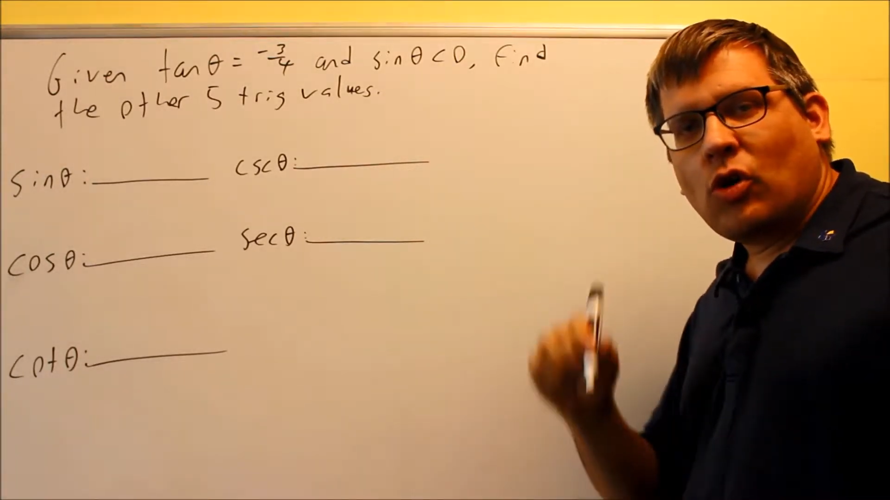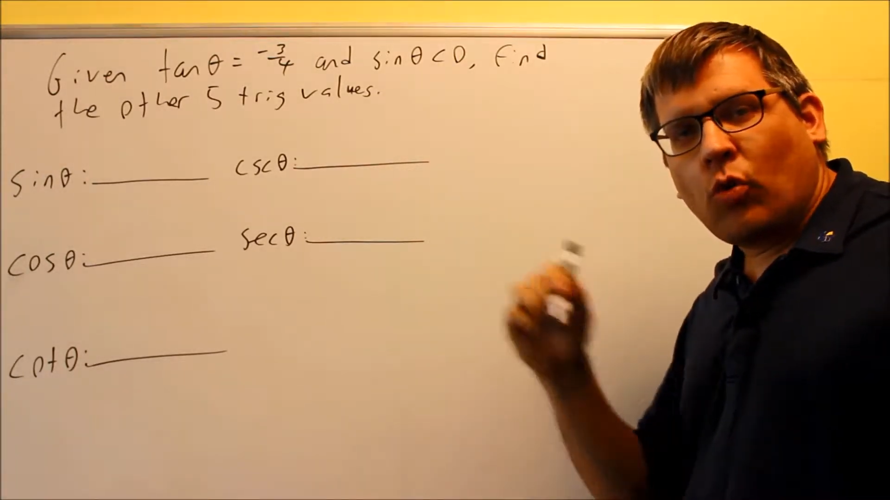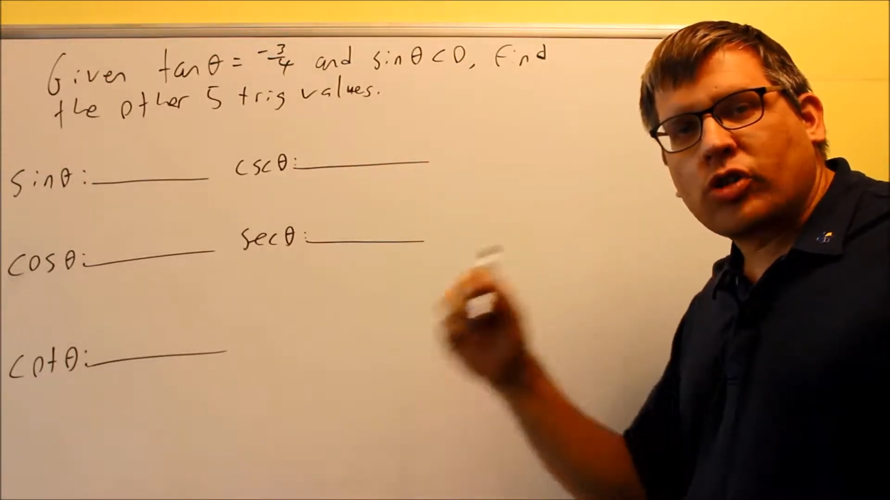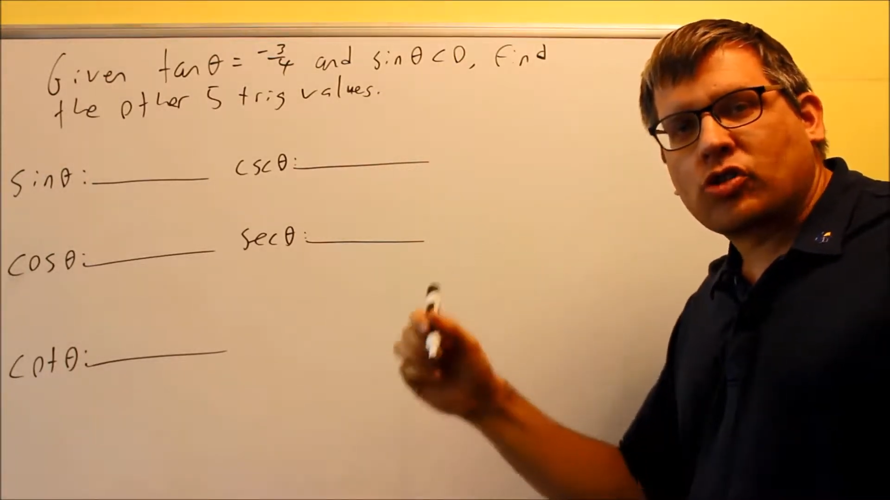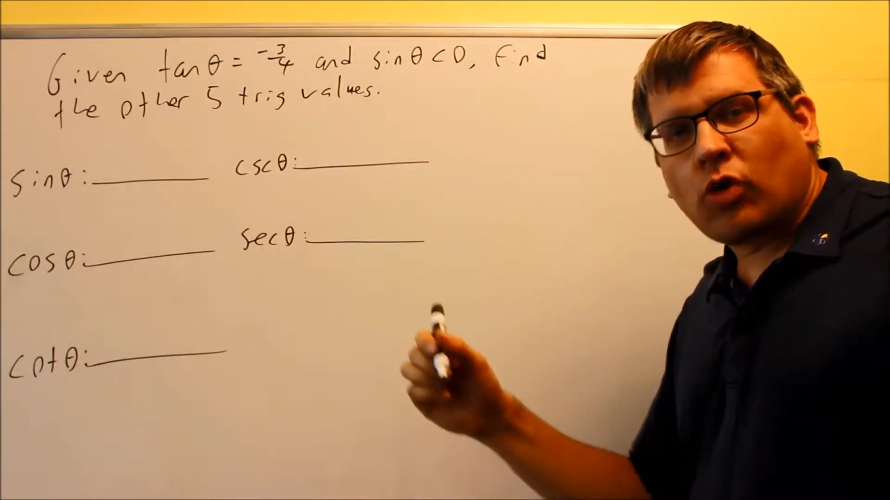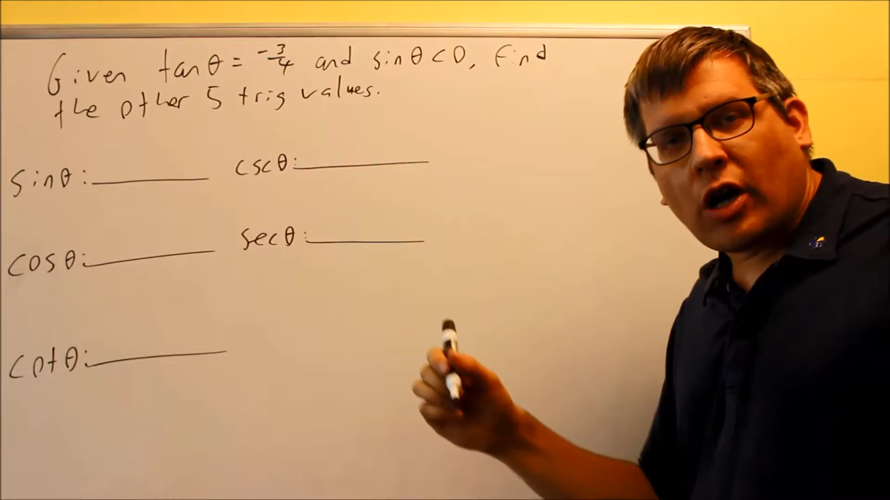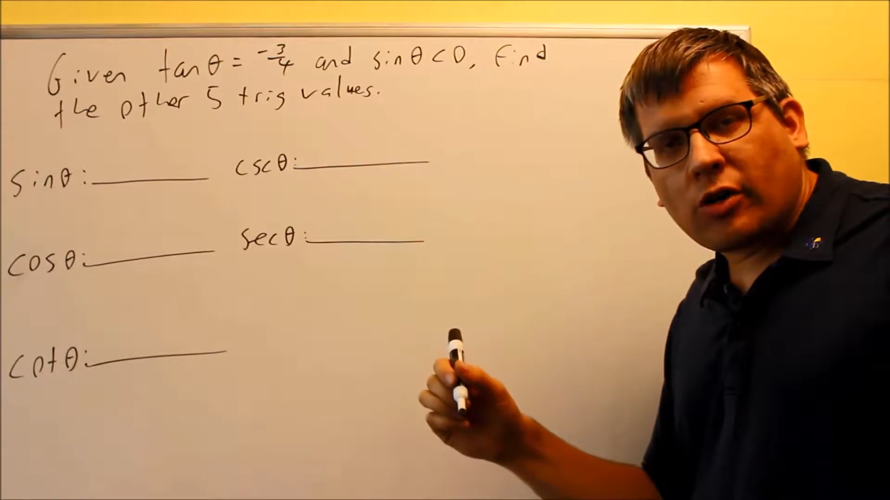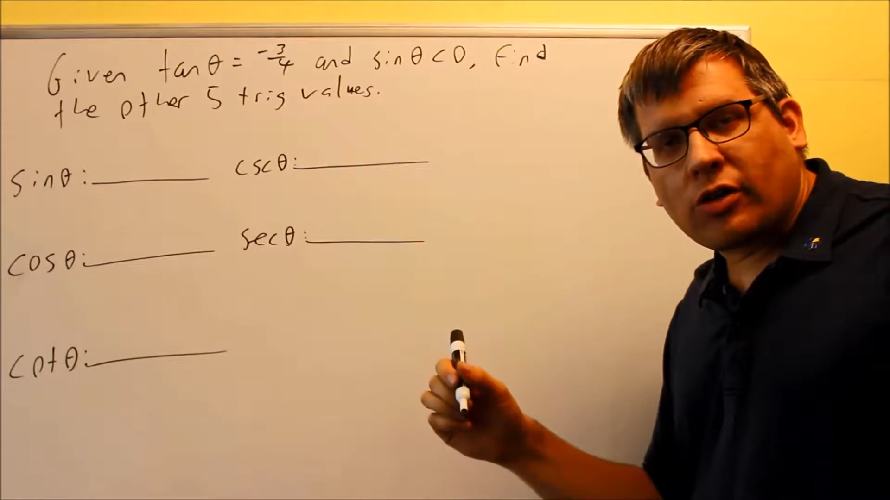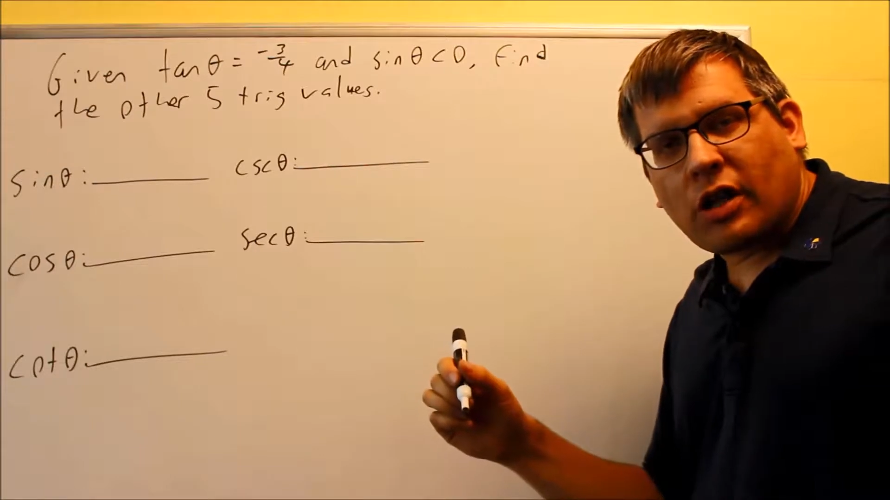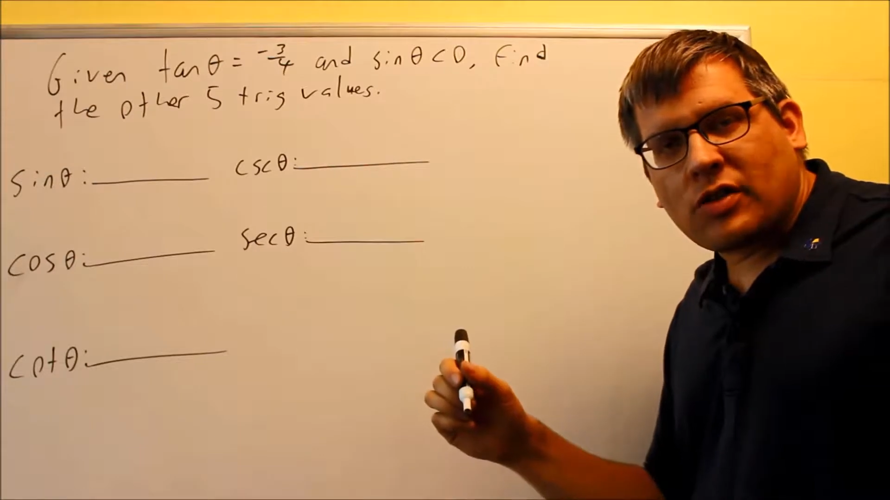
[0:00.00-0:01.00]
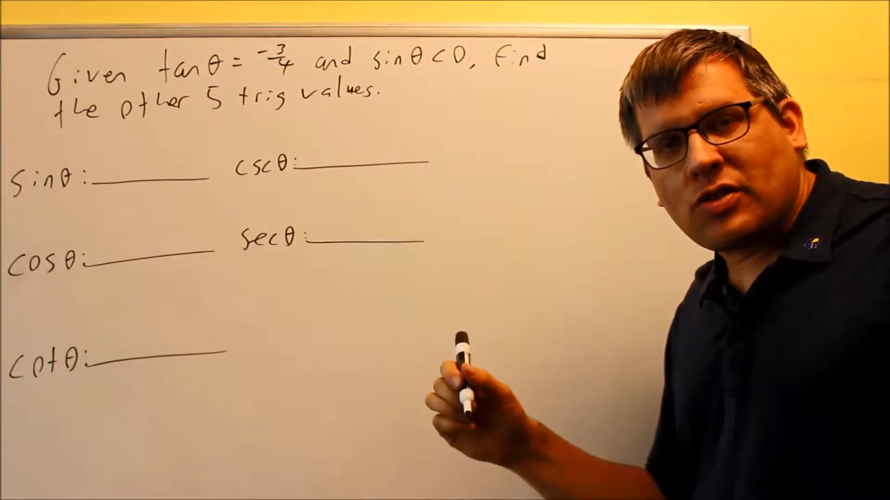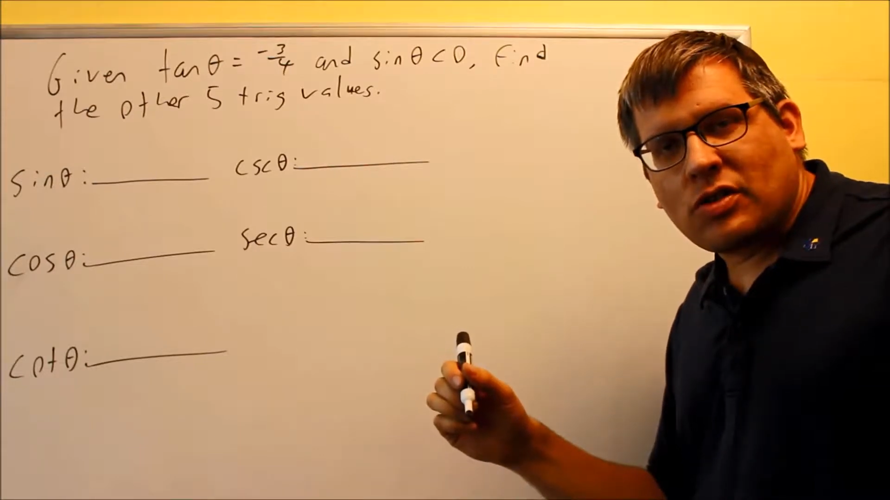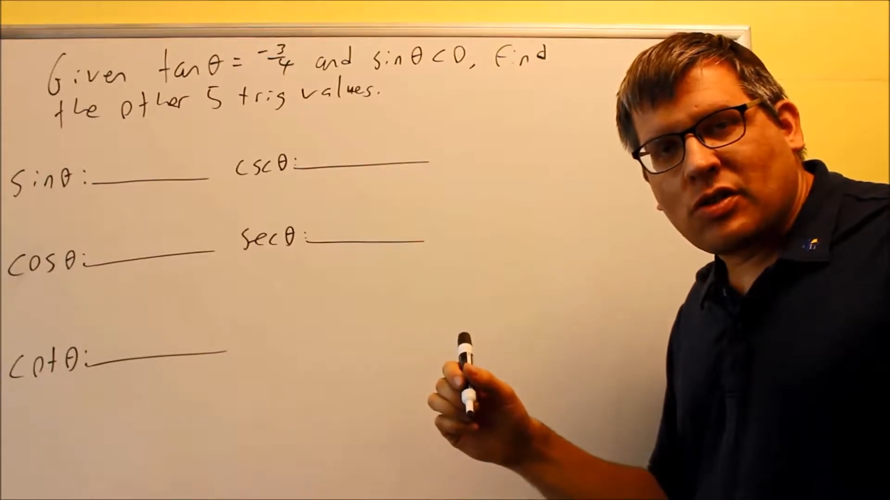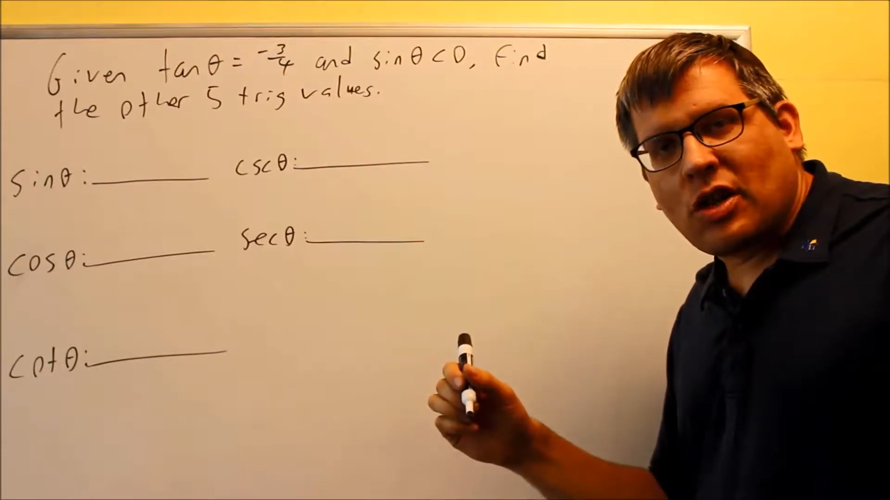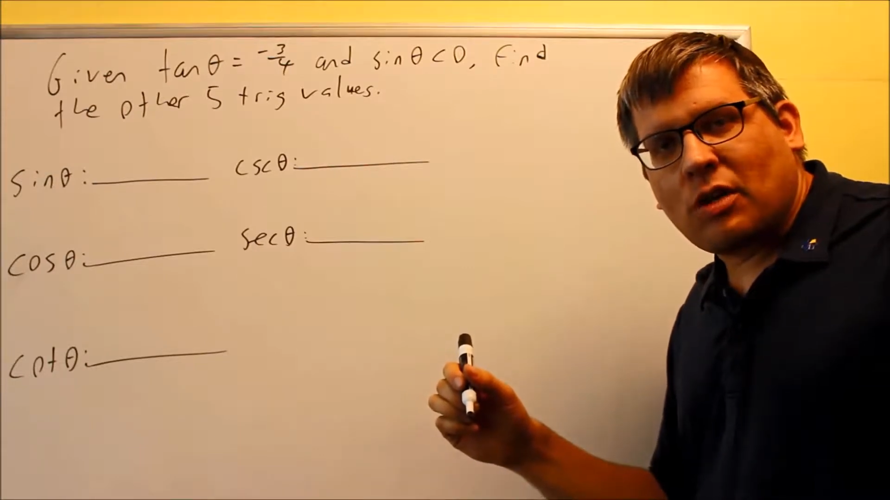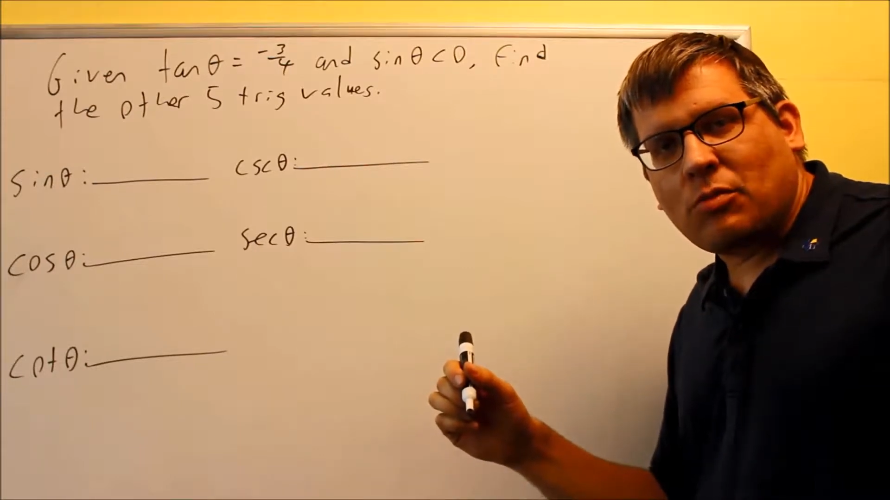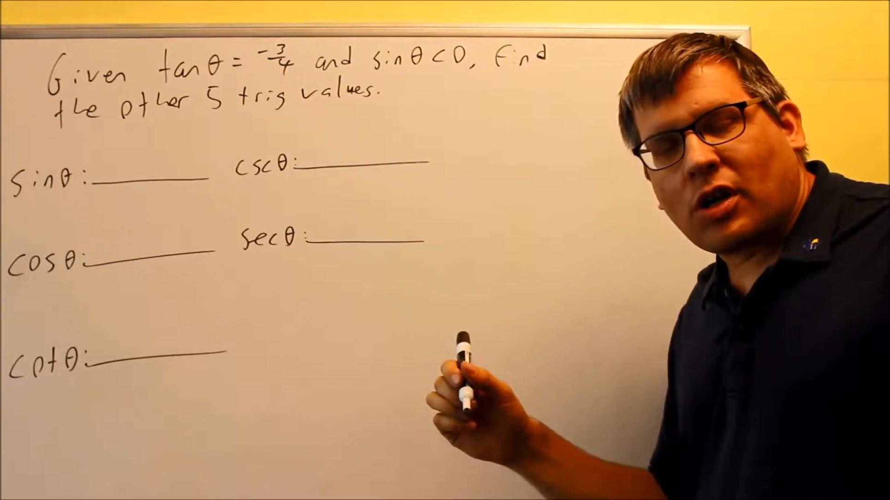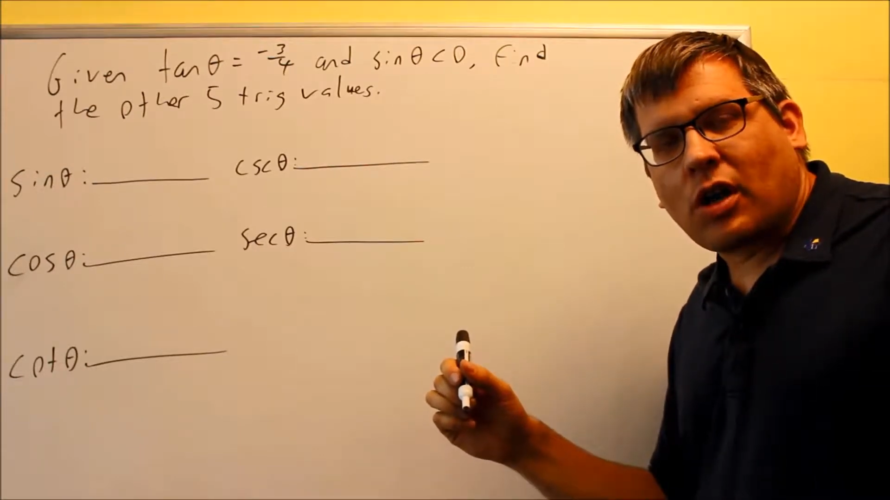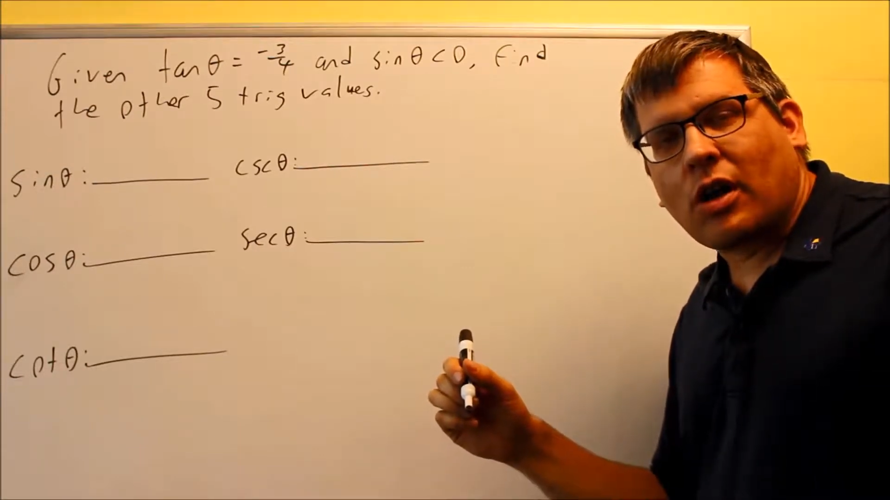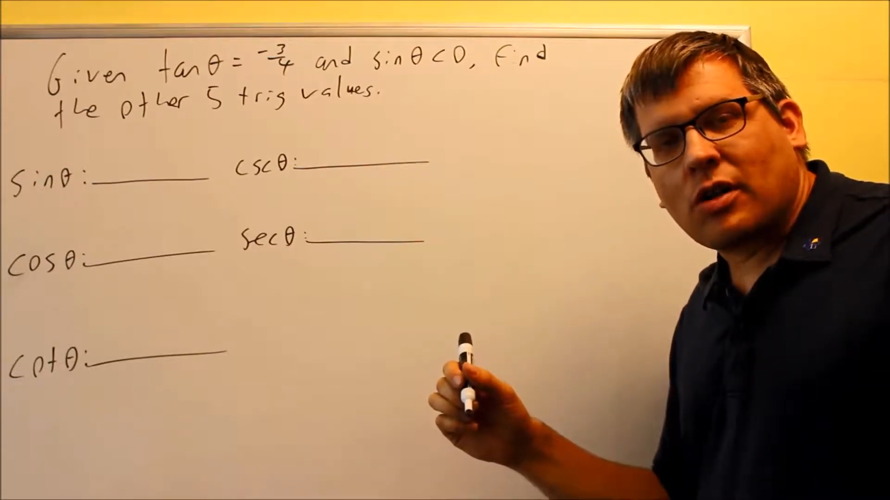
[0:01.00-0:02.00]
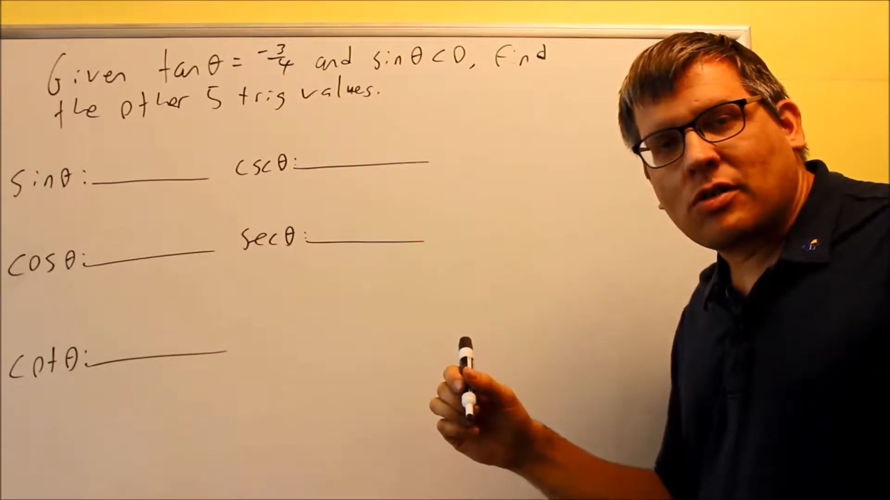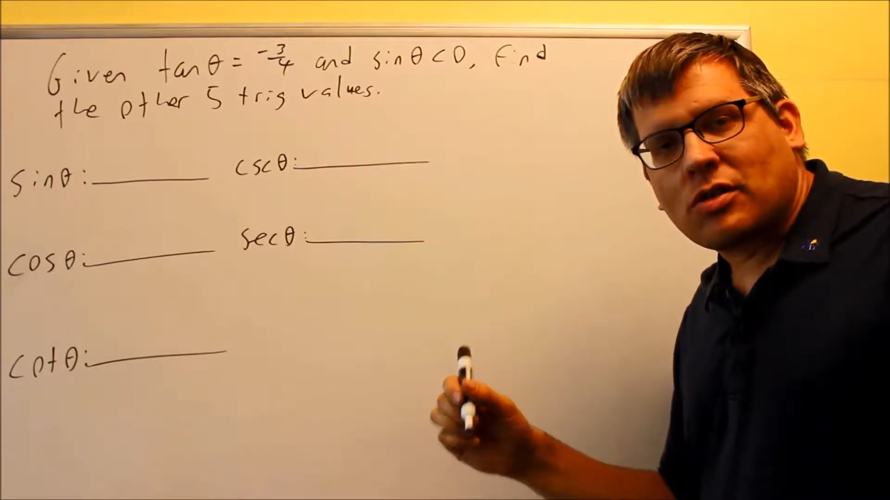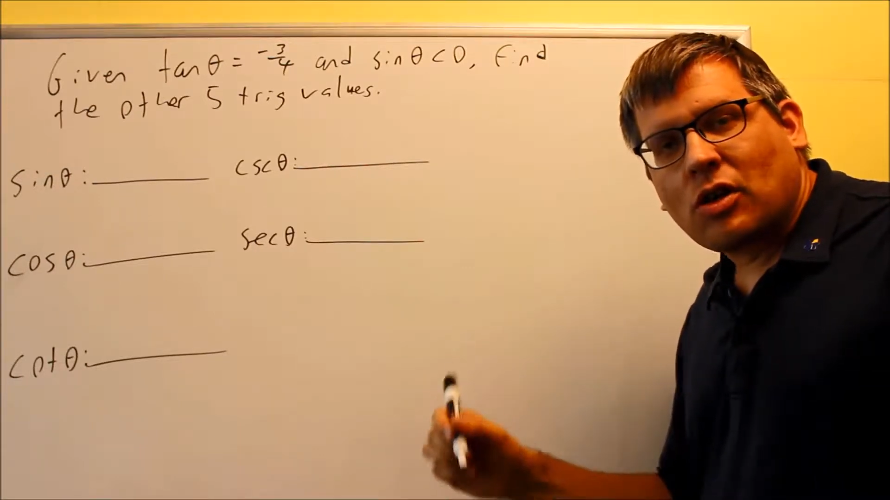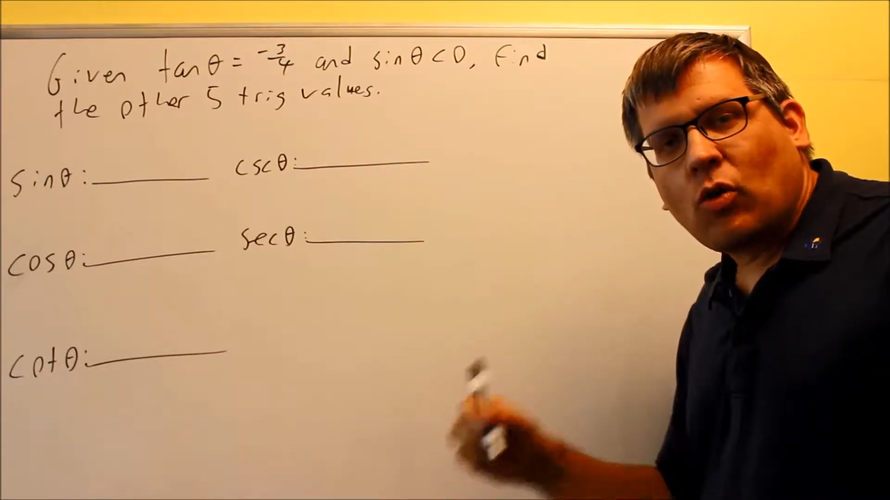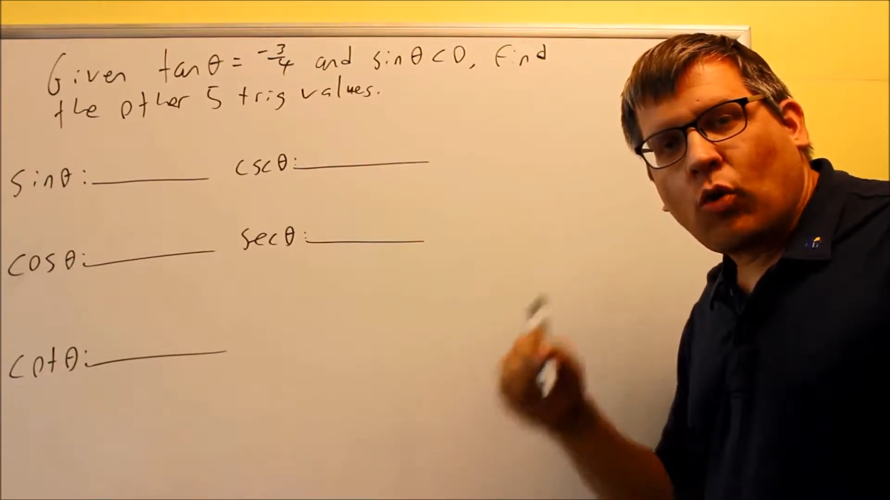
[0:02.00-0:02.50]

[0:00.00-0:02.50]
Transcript: which quadrant it's in because